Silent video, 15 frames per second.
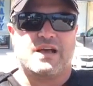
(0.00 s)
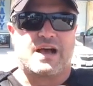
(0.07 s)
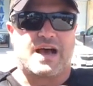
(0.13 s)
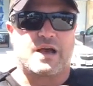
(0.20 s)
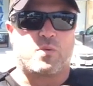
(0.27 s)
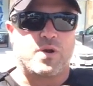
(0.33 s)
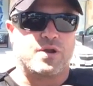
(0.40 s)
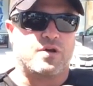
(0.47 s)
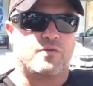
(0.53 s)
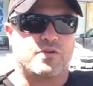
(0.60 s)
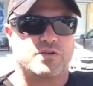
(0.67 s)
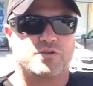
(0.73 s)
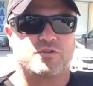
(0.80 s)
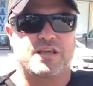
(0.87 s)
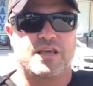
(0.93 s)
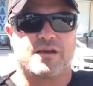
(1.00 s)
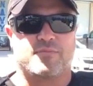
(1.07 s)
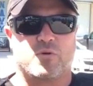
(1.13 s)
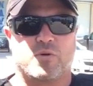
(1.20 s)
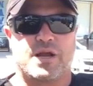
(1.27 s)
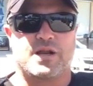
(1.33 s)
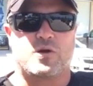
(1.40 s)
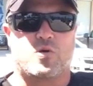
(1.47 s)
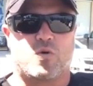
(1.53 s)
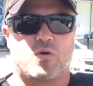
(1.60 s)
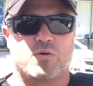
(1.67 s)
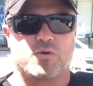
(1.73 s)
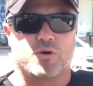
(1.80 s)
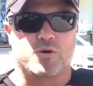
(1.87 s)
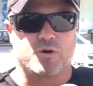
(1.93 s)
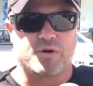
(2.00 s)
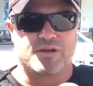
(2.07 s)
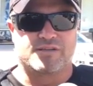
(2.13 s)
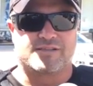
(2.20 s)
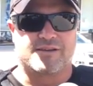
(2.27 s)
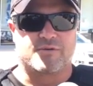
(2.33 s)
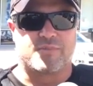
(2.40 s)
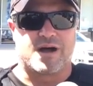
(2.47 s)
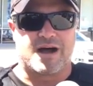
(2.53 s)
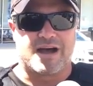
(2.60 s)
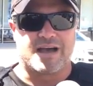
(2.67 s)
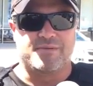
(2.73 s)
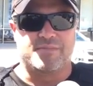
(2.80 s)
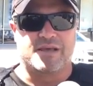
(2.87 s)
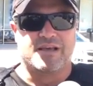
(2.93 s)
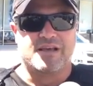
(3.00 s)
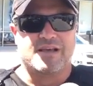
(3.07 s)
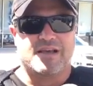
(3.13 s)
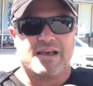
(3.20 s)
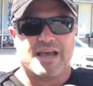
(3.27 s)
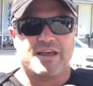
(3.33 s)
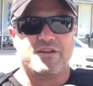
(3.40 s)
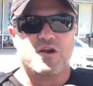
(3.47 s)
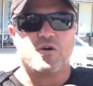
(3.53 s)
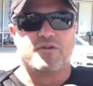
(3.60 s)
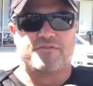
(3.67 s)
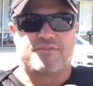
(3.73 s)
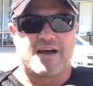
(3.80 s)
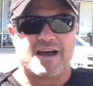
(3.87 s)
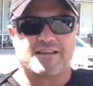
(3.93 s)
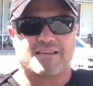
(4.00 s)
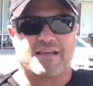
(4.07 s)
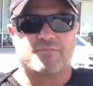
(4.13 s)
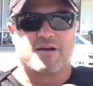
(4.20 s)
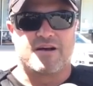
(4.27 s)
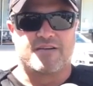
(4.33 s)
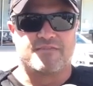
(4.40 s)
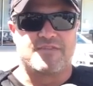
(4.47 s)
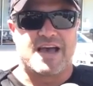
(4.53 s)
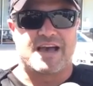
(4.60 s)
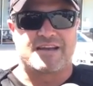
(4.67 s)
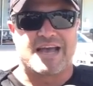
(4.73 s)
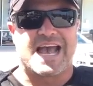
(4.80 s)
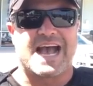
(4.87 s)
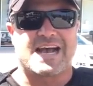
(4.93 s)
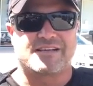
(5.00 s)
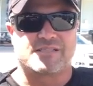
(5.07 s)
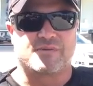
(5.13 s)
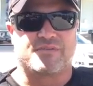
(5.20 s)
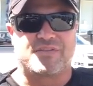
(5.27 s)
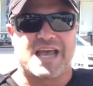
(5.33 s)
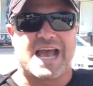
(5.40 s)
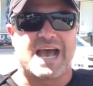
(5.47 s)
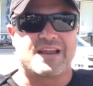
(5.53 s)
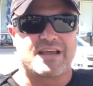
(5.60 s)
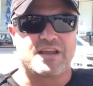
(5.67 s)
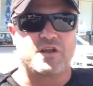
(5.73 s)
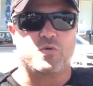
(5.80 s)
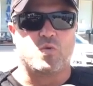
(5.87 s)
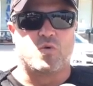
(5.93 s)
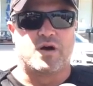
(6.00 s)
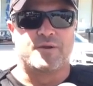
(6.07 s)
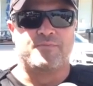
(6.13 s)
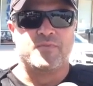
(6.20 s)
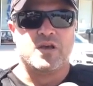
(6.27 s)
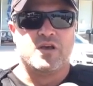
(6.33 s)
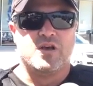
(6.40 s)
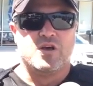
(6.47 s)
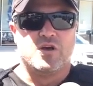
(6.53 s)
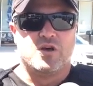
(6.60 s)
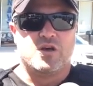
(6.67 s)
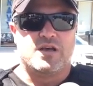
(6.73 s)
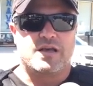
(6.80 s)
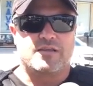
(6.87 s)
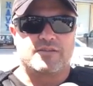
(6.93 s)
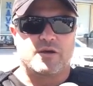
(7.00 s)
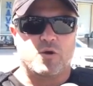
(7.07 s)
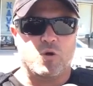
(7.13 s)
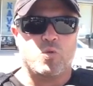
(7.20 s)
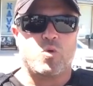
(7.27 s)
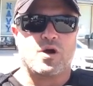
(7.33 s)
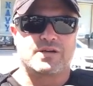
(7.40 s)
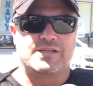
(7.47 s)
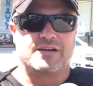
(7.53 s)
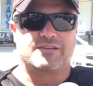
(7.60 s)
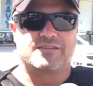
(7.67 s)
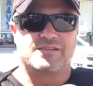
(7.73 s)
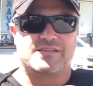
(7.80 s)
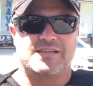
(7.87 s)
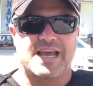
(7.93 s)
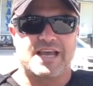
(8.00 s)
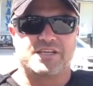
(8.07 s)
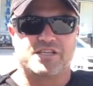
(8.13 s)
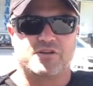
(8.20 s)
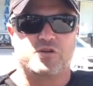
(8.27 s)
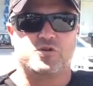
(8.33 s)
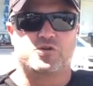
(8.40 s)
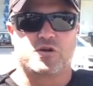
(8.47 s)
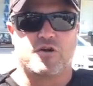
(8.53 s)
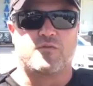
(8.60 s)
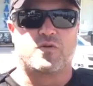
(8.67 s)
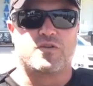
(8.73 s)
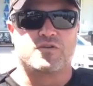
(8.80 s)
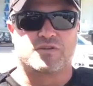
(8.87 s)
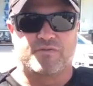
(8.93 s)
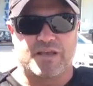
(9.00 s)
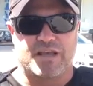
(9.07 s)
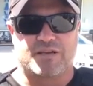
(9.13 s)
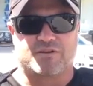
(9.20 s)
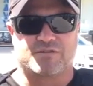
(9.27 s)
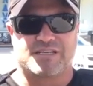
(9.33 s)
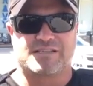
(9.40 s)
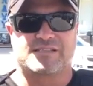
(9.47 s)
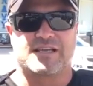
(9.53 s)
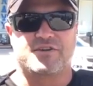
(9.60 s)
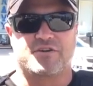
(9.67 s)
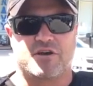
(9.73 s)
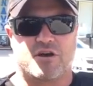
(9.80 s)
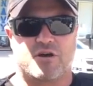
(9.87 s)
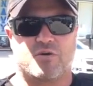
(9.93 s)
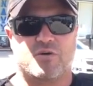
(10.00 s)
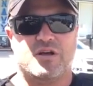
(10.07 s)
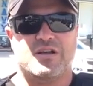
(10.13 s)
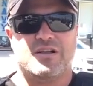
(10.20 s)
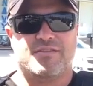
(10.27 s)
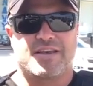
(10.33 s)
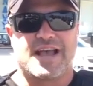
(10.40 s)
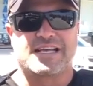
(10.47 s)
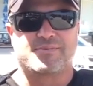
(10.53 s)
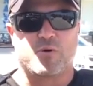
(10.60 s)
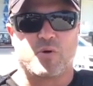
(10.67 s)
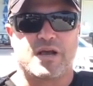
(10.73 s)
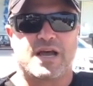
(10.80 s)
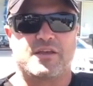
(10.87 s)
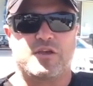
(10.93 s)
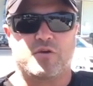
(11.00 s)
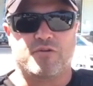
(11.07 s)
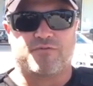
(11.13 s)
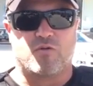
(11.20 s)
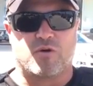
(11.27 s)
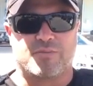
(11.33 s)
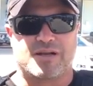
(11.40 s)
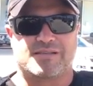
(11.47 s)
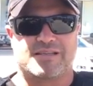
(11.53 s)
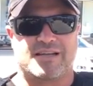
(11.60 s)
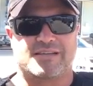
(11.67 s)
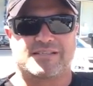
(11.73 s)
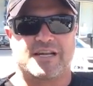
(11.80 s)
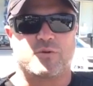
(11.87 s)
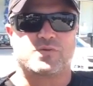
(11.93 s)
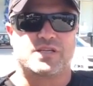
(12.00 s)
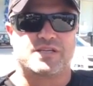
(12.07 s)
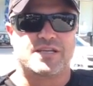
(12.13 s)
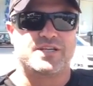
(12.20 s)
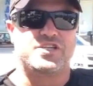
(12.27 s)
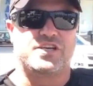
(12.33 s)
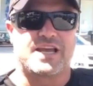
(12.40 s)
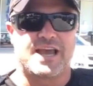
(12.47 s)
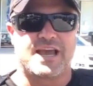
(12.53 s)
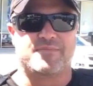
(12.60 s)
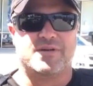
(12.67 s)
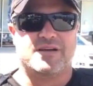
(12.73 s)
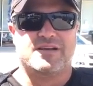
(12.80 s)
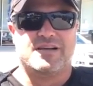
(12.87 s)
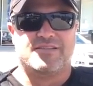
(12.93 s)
I went over to the Marine Corps recruiting center behind me and notified them of that, and I asked them if they had anyone who worked here at this station who drove one of those vehicles. They said no. They asked me what kind of uniform I said. I said it was a Digicam.